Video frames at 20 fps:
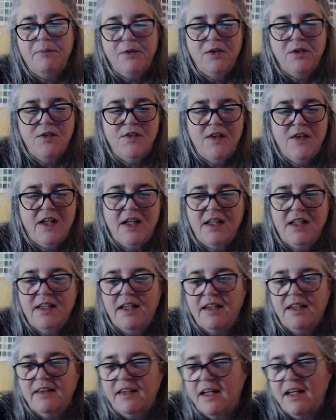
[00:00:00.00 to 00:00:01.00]
are saying
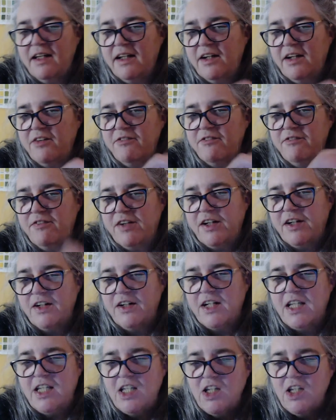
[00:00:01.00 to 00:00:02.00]
that they are very
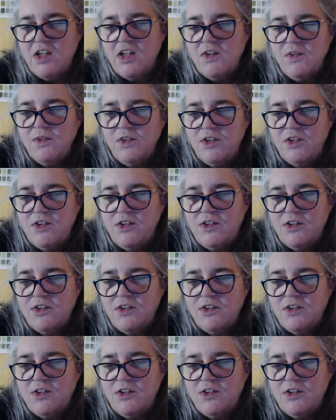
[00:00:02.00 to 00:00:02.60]
cute,